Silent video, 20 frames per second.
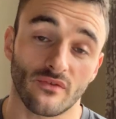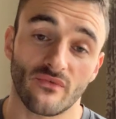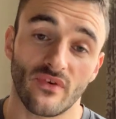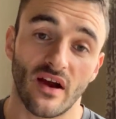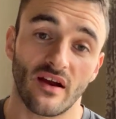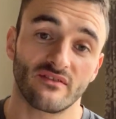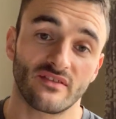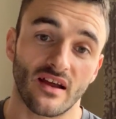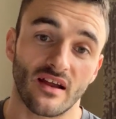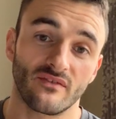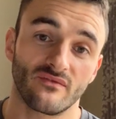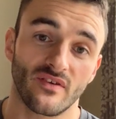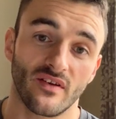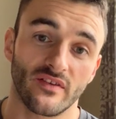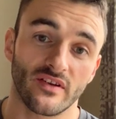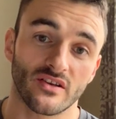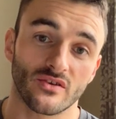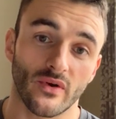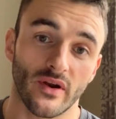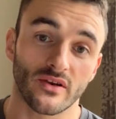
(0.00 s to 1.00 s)
5, 10,
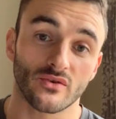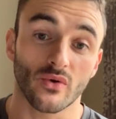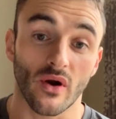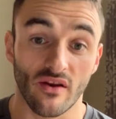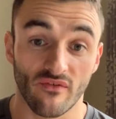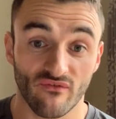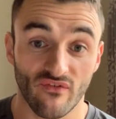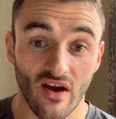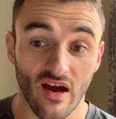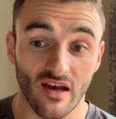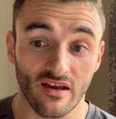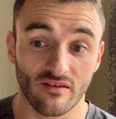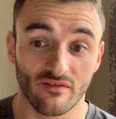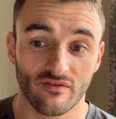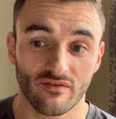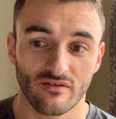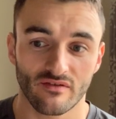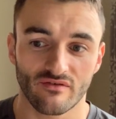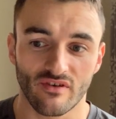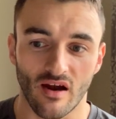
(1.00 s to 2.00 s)
15, 20,
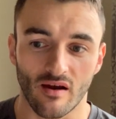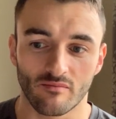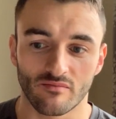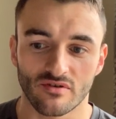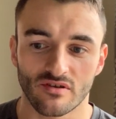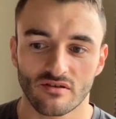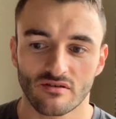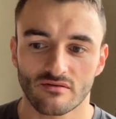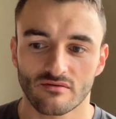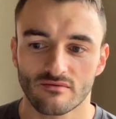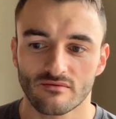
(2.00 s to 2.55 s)
25 grams.